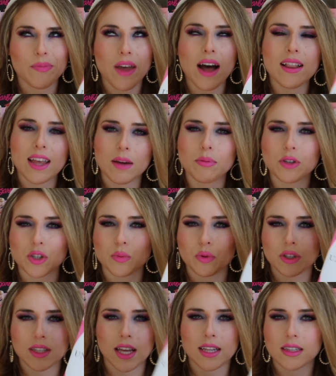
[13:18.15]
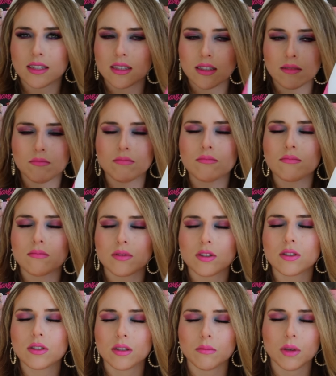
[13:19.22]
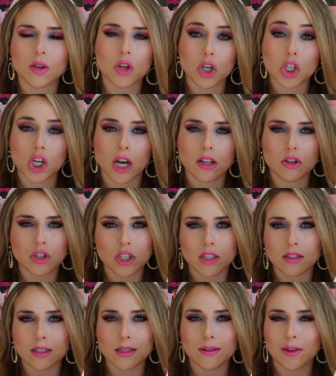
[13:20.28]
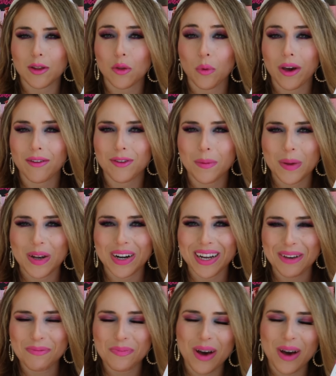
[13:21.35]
LA just presents some unique challenges in the way of community.